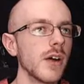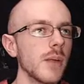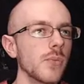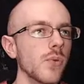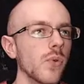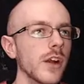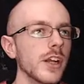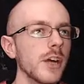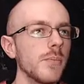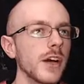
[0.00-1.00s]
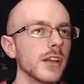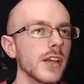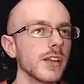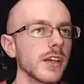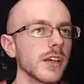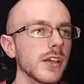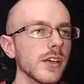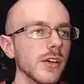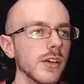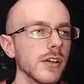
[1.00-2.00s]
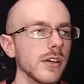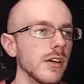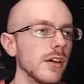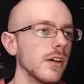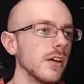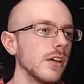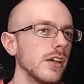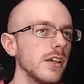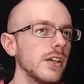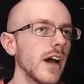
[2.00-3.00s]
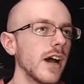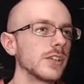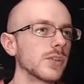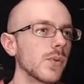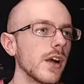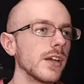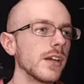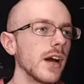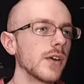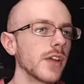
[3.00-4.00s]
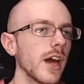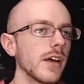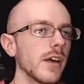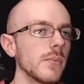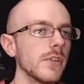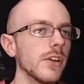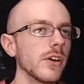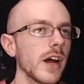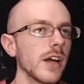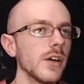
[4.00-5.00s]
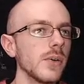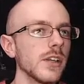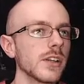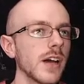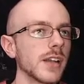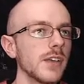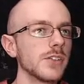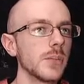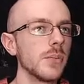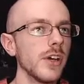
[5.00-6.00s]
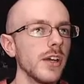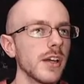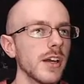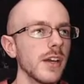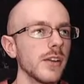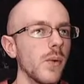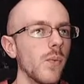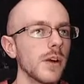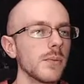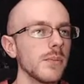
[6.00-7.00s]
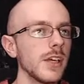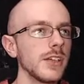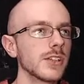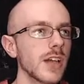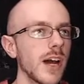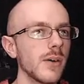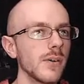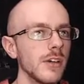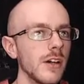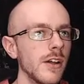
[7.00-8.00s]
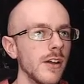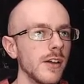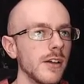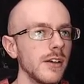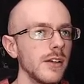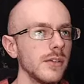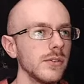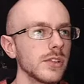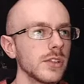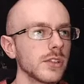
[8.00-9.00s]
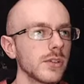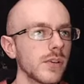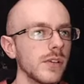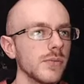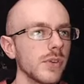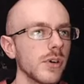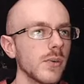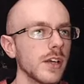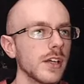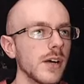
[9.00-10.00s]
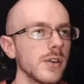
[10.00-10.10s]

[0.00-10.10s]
I'm running up on that thing and killing it. He dies right now. That, I mean, look, I know he thought that was the play to get the one piece out. He loses three for it right now.